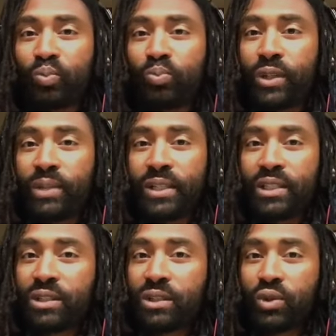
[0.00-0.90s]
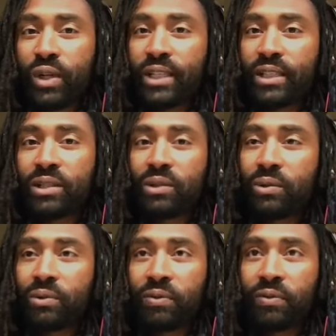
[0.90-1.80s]
pretty much just trying
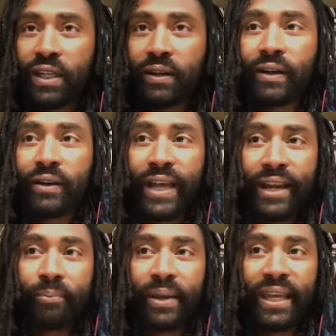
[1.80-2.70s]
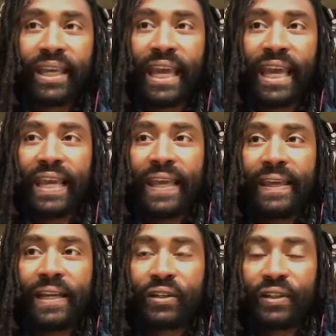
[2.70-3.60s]
to figure out how to make a
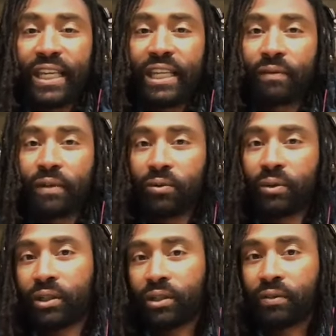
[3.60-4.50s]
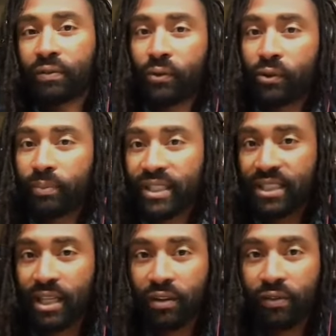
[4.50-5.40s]
creative career for
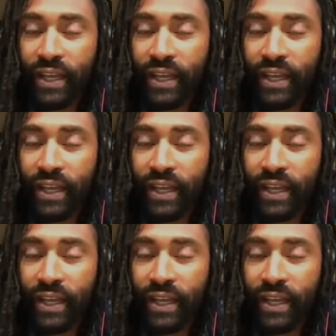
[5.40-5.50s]
myself.